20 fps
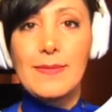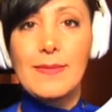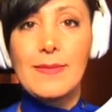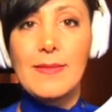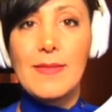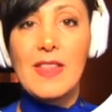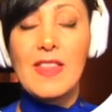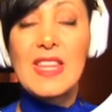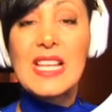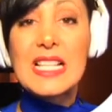
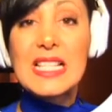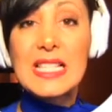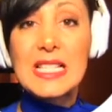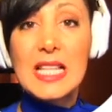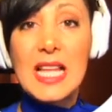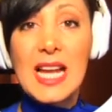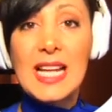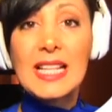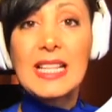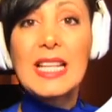The
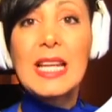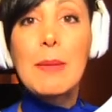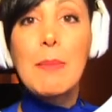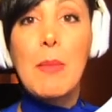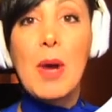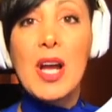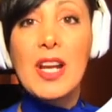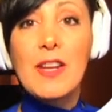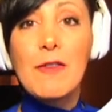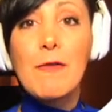slightly
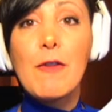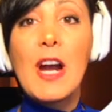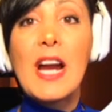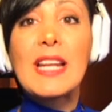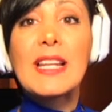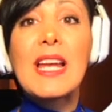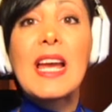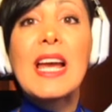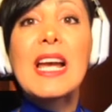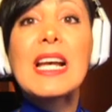modified
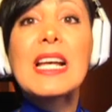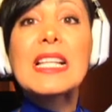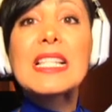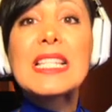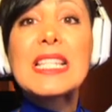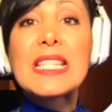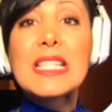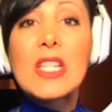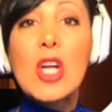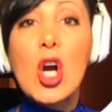
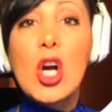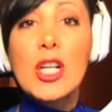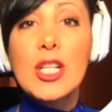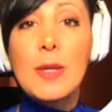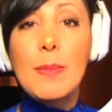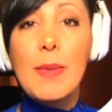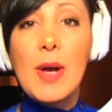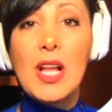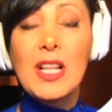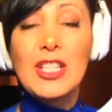star
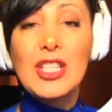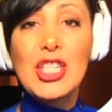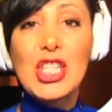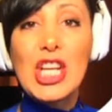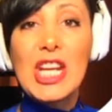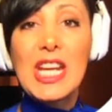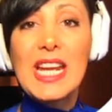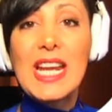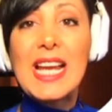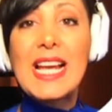
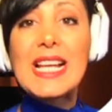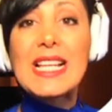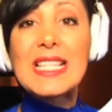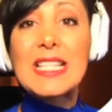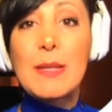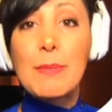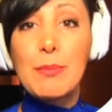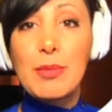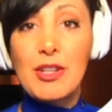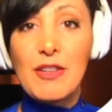topology is the
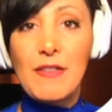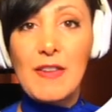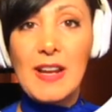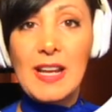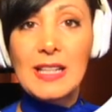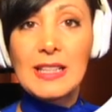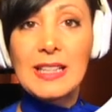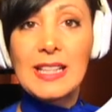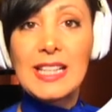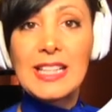
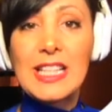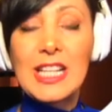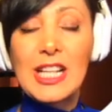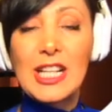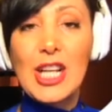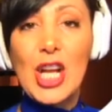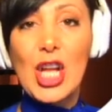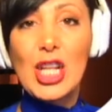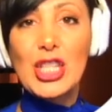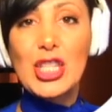prevailing
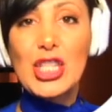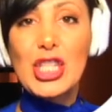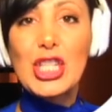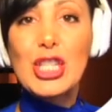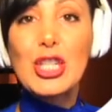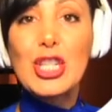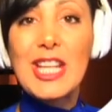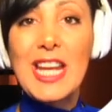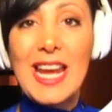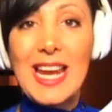technology
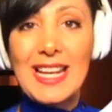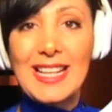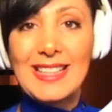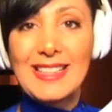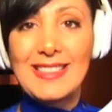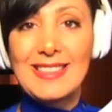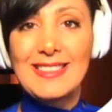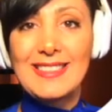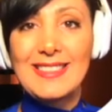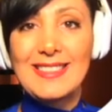today.
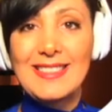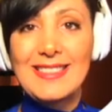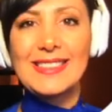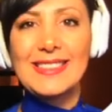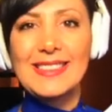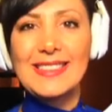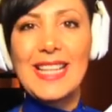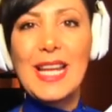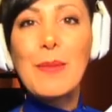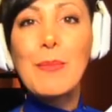
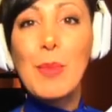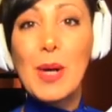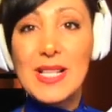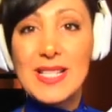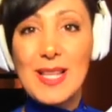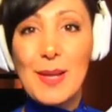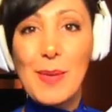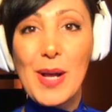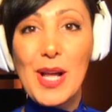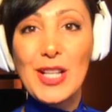In bus
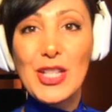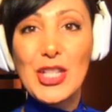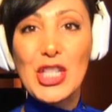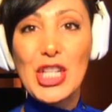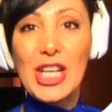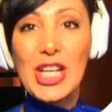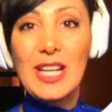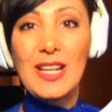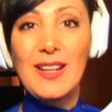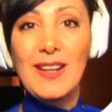
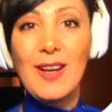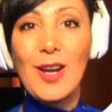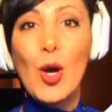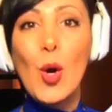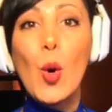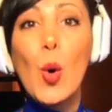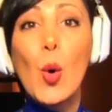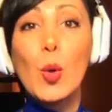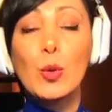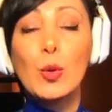topology,
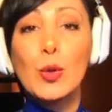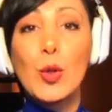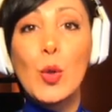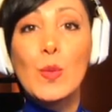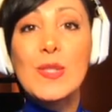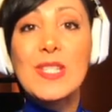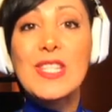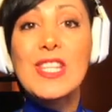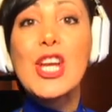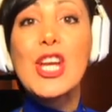all
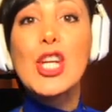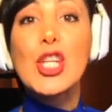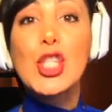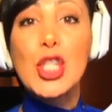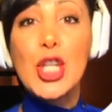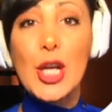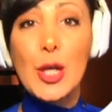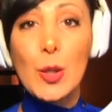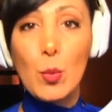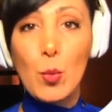nodes
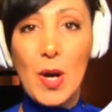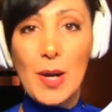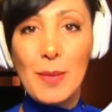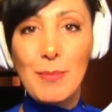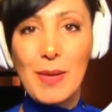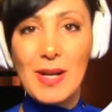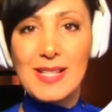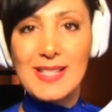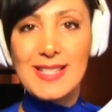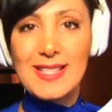share one
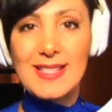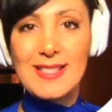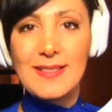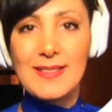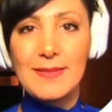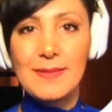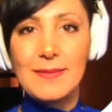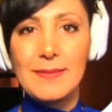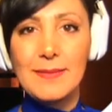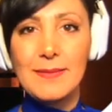bus,
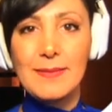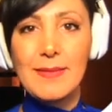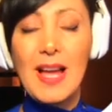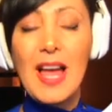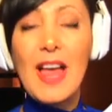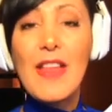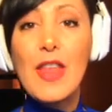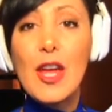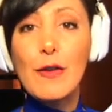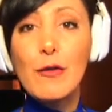
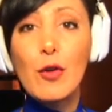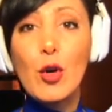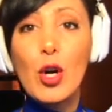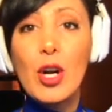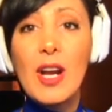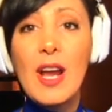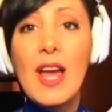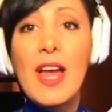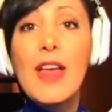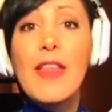and therefore
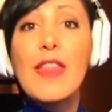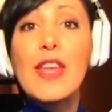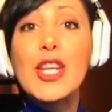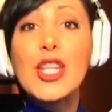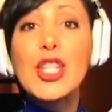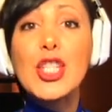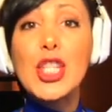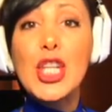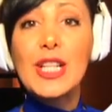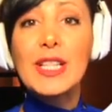they
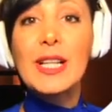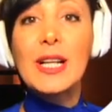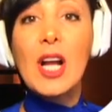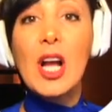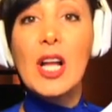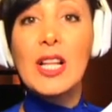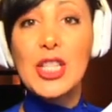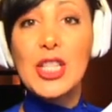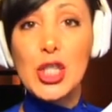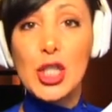share the
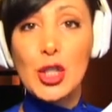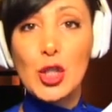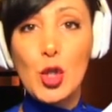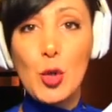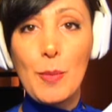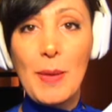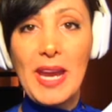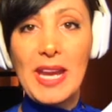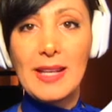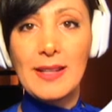collision
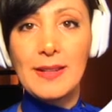domain.